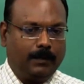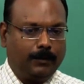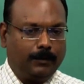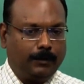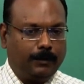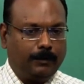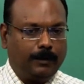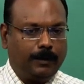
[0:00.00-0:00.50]

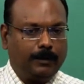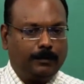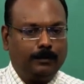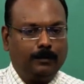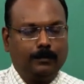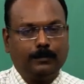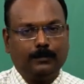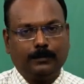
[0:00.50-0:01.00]
Now, you need
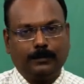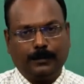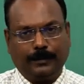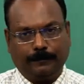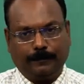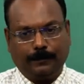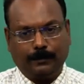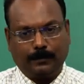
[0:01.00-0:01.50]
to
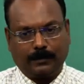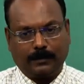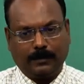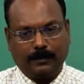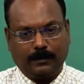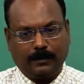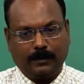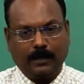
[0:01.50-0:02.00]
diffuse
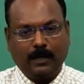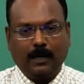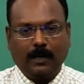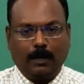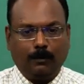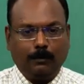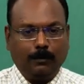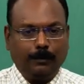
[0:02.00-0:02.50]
this.
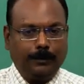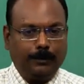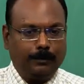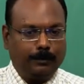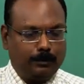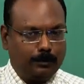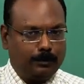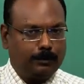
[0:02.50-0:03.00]
How could
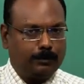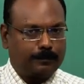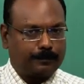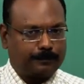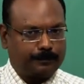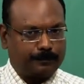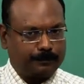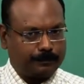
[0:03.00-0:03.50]
you do?
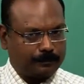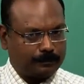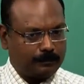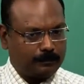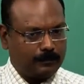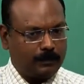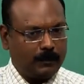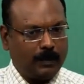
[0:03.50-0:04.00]

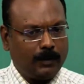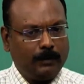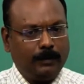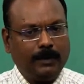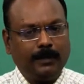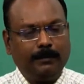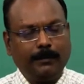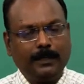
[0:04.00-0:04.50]

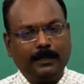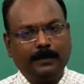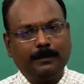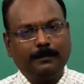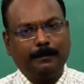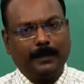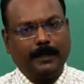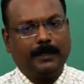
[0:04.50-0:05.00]
You can make
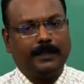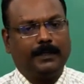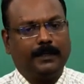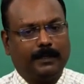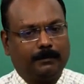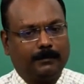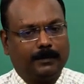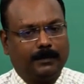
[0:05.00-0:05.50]
them play
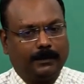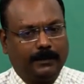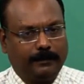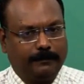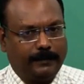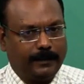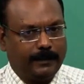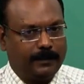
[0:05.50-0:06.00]
games.
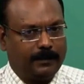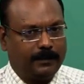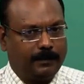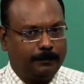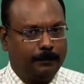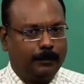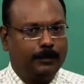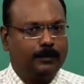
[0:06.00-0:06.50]
In fact, there
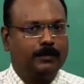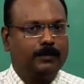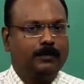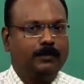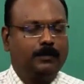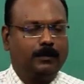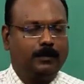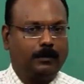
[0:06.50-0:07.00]
are
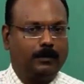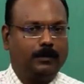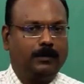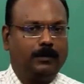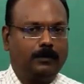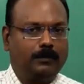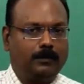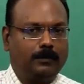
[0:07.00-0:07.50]
books
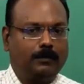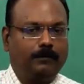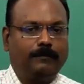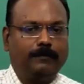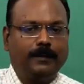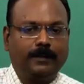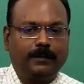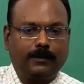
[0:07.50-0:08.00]
on
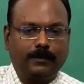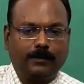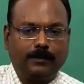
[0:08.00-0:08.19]
conflict